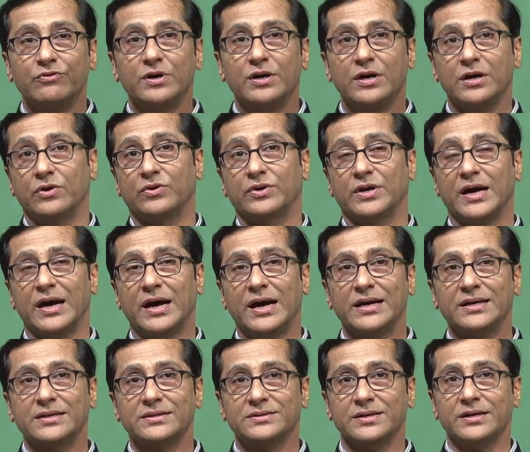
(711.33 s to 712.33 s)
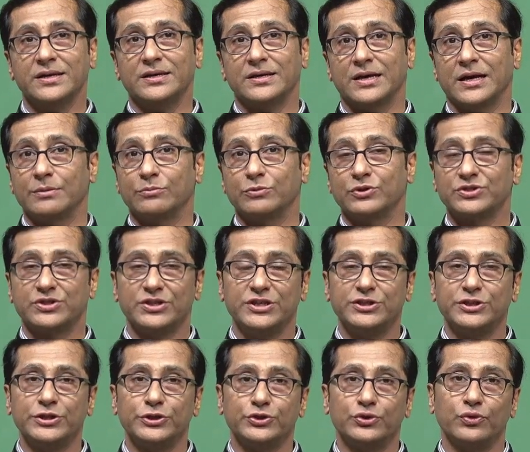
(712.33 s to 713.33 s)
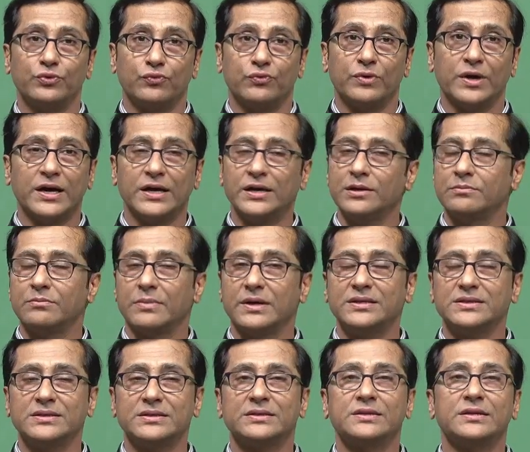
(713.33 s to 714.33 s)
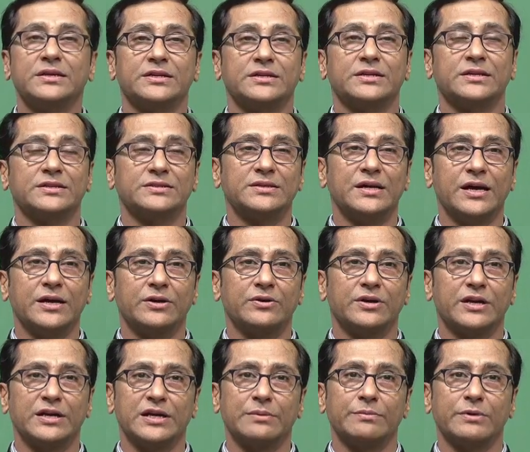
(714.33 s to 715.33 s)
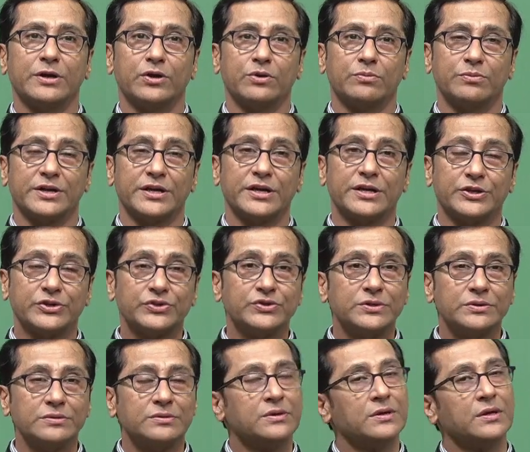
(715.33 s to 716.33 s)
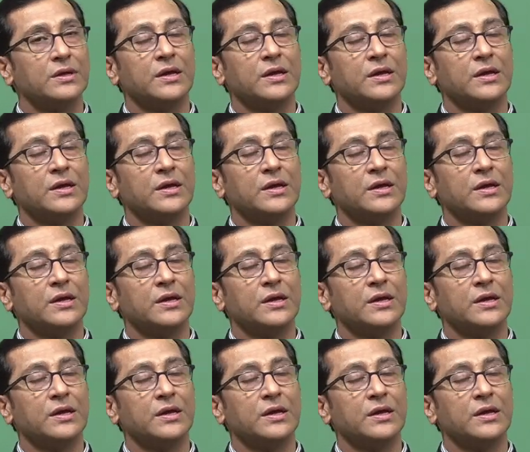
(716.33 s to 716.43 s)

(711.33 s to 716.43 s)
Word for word: alpha on a higher side almost reaching to 1 means it is a hydrodynamic lubrication